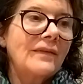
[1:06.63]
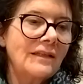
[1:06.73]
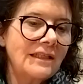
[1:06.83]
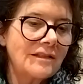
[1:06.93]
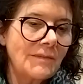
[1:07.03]

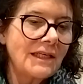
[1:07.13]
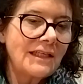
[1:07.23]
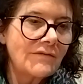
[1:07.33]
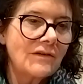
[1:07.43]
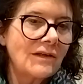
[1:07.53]
It's made
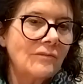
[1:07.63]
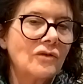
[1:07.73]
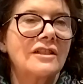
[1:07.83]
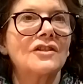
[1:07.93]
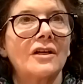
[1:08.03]
everyone
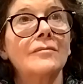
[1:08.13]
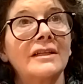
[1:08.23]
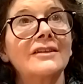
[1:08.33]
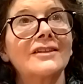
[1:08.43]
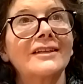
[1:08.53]
more
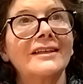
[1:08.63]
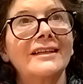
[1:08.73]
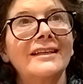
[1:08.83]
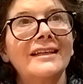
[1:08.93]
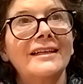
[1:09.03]
determined,
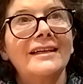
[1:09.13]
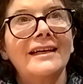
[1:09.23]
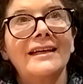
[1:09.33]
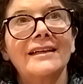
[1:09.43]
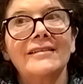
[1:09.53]

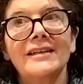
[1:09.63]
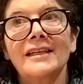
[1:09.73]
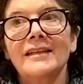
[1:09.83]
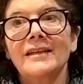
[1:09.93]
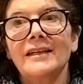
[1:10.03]
and I
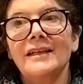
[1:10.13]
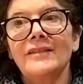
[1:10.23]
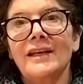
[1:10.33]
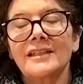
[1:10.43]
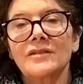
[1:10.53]
think
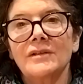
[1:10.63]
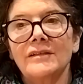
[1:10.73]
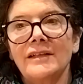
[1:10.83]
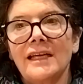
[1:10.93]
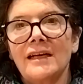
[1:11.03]
that's one
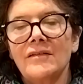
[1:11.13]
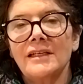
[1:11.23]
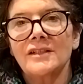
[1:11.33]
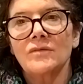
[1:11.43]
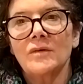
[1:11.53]
of the
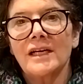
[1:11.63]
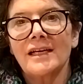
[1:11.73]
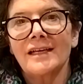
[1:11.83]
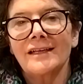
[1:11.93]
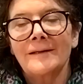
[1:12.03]
areas
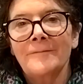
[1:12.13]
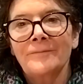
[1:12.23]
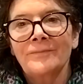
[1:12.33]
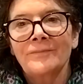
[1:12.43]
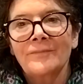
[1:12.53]
where
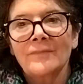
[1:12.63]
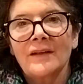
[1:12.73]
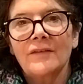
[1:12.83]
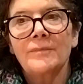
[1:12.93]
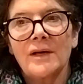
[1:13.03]

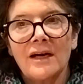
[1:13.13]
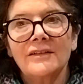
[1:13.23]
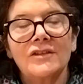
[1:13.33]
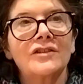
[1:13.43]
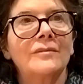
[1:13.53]
the
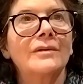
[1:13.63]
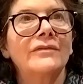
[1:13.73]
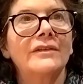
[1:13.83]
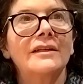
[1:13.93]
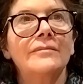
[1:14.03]
partnership
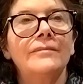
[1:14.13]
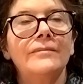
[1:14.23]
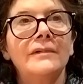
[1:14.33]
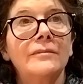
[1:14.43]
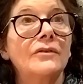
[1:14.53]
of the
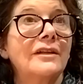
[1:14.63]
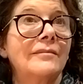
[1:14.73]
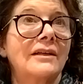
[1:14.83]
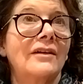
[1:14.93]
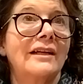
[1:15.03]
Liberal
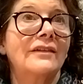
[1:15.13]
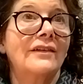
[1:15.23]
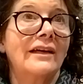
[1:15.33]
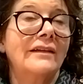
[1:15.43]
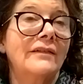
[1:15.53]
Democrats
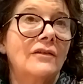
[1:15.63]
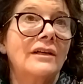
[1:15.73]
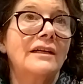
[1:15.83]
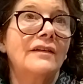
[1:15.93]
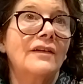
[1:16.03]
and the
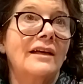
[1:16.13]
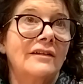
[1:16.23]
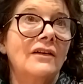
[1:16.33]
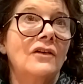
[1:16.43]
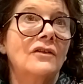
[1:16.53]
Greens at
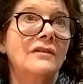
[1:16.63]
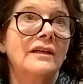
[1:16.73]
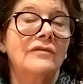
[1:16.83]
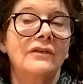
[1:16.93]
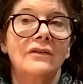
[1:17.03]
a local
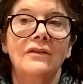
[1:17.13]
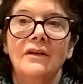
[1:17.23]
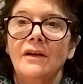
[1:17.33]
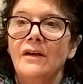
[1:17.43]
level,